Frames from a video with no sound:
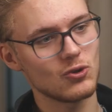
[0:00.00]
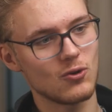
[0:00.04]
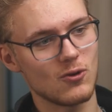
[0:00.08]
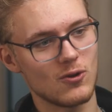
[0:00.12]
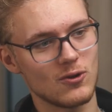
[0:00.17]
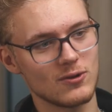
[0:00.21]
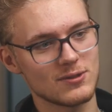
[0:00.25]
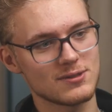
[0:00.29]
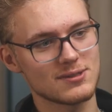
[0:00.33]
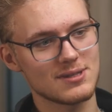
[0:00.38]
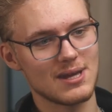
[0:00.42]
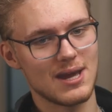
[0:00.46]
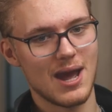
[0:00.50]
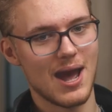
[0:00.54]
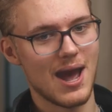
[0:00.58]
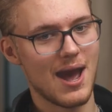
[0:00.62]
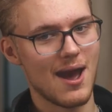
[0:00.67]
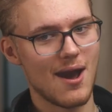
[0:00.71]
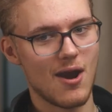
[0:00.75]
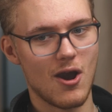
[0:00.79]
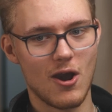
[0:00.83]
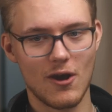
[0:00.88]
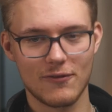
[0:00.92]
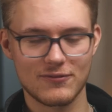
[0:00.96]
doors.
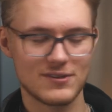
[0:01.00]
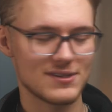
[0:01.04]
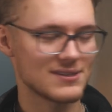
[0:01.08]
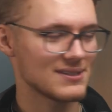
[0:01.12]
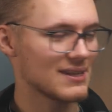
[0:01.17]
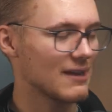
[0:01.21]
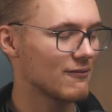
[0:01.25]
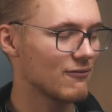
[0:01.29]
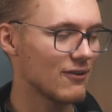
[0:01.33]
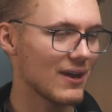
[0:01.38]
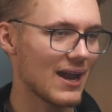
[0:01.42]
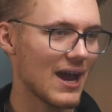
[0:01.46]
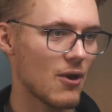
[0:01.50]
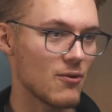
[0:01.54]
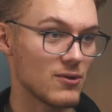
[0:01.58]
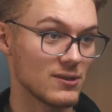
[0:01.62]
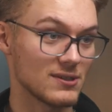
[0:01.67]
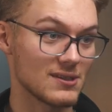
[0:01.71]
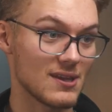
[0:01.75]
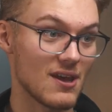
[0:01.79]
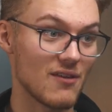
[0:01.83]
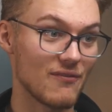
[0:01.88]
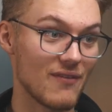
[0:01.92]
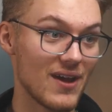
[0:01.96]
After several
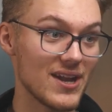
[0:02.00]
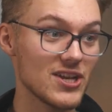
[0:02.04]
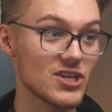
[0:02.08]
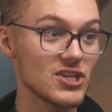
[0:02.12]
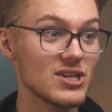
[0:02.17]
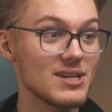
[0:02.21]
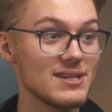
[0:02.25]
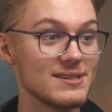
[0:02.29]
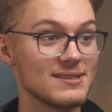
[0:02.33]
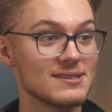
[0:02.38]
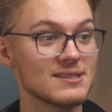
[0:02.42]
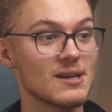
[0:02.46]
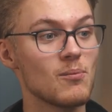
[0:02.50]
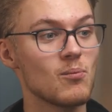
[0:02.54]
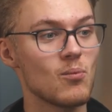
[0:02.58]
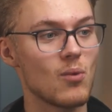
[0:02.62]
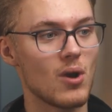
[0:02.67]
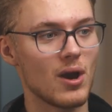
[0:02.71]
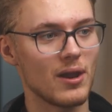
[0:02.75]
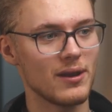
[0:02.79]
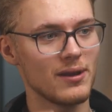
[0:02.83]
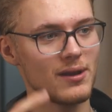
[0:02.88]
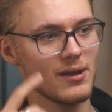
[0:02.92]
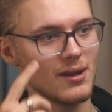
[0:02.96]
hours, eventually
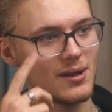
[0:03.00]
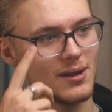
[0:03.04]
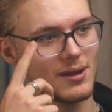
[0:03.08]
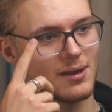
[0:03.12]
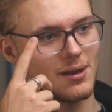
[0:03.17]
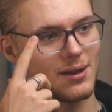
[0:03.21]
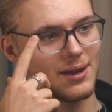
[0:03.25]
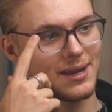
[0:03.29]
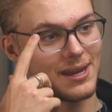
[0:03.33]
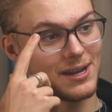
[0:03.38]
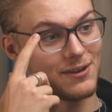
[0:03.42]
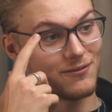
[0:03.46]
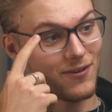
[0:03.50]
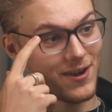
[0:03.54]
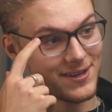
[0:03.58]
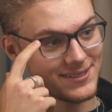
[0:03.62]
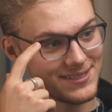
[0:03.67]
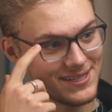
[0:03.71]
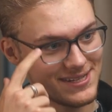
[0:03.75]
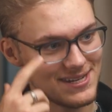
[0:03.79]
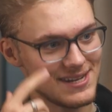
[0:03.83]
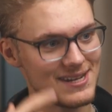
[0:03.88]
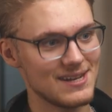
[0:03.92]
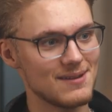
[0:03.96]
someone
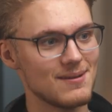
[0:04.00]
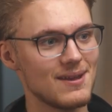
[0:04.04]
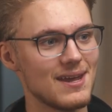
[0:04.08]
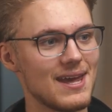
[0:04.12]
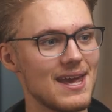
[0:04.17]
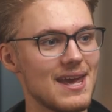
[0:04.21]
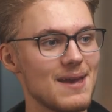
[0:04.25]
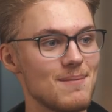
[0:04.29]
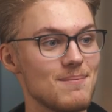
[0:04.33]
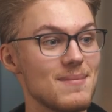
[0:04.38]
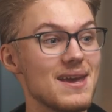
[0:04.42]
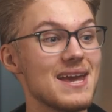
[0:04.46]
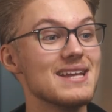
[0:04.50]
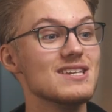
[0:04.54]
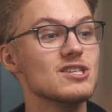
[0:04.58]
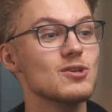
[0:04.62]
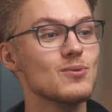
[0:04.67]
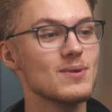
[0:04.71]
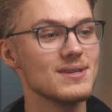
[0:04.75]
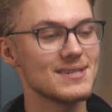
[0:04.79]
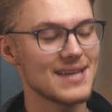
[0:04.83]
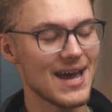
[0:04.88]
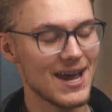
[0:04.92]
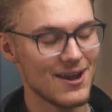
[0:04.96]
invited him
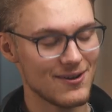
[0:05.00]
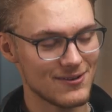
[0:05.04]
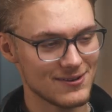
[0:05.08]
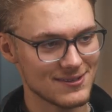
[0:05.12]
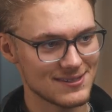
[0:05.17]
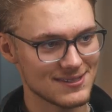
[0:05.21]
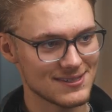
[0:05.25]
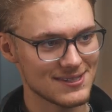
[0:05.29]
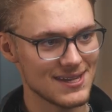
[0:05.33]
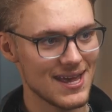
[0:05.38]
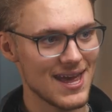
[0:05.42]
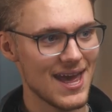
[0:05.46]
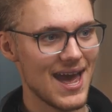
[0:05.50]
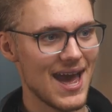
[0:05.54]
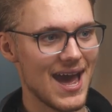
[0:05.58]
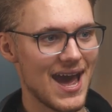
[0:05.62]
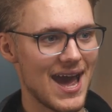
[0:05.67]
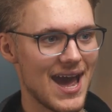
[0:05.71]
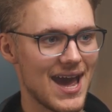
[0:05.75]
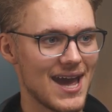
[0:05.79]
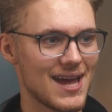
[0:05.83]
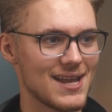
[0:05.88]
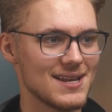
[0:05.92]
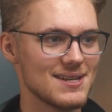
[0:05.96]
into his house
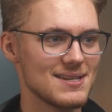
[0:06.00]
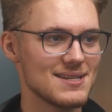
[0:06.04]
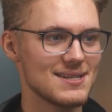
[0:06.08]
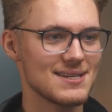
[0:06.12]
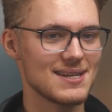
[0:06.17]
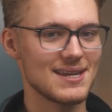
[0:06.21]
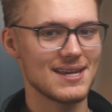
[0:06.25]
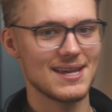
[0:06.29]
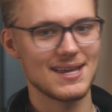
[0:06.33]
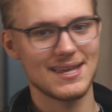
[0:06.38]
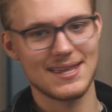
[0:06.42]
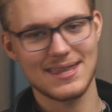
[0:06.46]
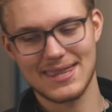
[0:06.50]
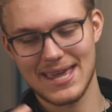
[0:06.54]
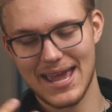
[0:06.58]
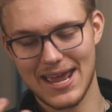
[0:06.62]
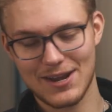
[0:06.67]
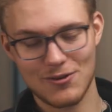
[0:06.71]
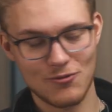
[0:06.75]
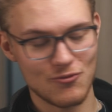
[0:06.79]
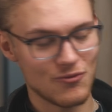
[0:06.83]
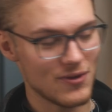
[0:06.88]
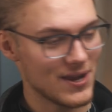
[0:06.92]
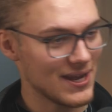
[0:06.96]
and they
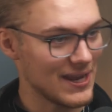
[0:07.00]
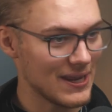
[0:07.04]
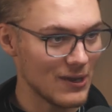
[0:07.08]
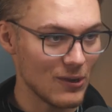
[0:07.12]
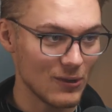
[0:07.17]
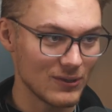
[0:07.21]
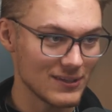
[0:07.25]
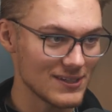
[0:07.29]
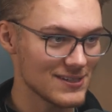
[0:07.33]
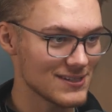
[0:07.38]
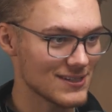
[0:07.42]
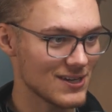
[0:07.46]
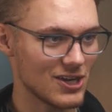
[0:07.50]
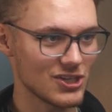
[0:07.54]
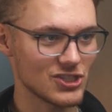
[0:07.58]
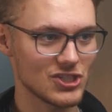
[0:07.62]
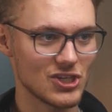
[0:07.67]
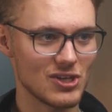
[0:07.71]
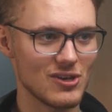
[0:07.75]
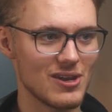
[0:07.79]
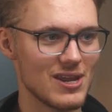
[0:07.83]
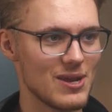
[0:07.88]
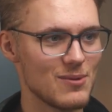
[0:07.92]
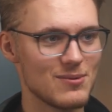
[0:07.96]
had a really long
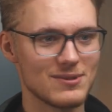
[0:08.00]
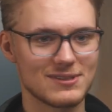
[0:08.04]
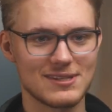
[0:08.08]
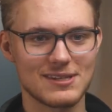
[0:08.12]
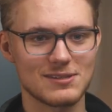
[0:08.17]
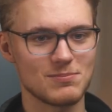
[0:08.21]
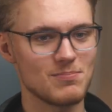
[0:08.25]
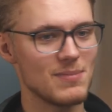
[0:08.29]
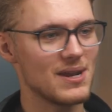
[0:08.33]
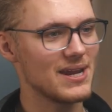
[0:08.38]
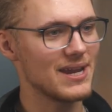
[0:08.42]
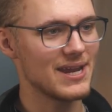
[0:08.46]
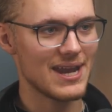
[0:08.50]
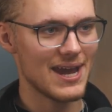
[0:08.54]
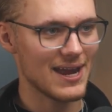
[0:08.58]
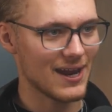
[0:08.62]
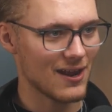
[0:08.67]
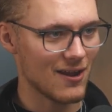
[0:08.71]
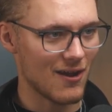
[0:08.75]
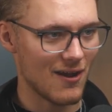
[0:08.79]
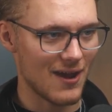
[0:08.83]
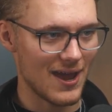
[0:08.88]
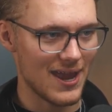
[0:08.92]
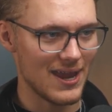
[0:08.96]
discussion. He was this
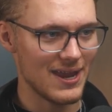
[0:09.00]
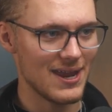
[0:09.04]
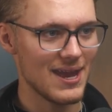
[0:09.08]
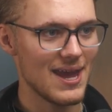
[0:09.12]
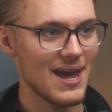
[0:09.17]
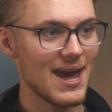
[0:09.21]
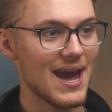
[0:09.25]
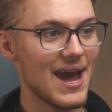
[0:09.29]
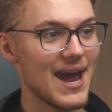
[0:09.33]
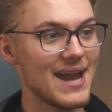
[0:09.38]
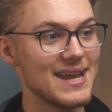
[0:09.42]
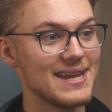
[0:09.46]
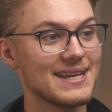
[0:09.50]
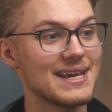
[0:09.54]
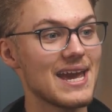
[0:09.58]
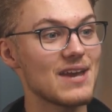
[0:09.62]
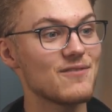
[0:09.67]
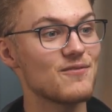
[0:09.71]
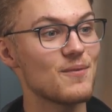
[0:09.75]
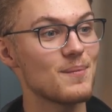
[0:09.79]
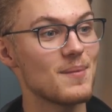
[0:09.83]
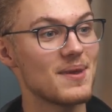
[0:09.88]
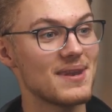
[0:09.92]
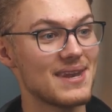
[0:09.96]
millionaire guy and he
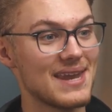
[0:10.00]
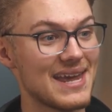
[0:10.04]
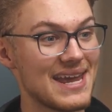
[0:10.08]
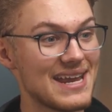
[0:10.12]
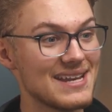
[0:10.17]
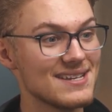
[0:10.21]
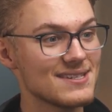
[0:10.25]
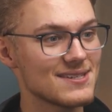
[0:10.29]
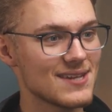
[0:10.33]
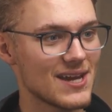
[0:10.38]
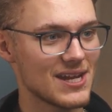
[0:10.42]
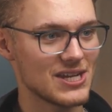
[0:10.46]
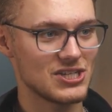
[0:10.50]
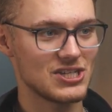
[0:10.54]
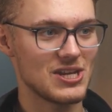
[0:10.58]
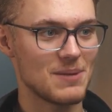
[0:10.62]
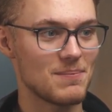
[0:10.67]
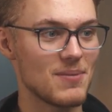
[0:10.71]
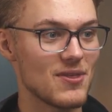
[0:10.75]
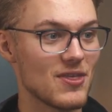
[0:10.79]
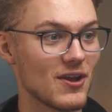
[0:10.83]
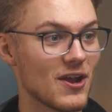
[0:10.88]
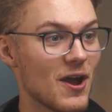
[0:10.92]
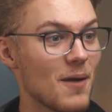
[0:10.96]
gave him an
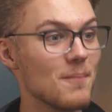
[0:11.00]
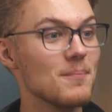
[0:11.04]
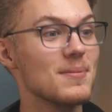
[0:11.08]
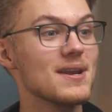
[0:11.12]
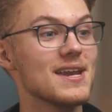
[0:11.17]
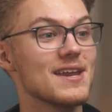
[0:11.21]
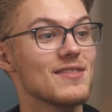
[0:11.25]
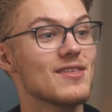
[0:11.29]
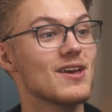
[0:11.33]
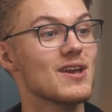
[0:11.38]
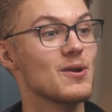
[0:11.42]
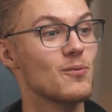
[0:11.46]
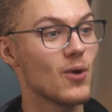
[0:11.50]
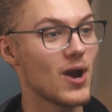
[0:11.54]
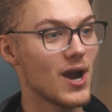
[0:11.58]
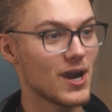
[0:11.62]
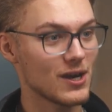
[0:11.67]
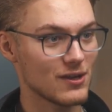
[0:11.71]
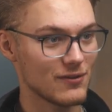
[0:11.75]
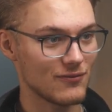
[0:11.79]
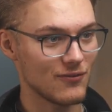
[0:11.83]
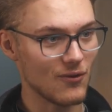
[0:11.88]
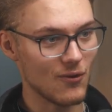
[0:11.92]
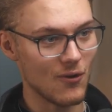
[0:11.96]
internship at the company that he
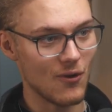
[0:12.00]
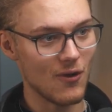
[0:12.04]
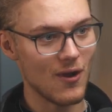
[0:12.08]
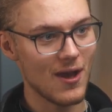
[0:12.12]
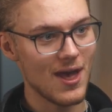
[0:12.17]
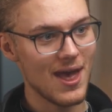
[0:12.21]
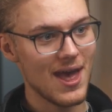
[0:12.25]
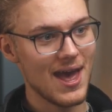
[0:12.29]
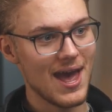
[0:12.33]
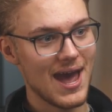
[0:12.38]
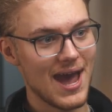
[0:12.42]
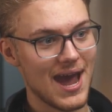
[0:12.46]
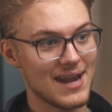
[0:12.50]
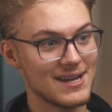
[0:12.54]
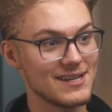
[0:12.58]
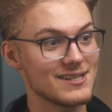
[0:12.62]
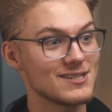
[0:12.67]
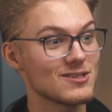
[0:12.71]
worked for. And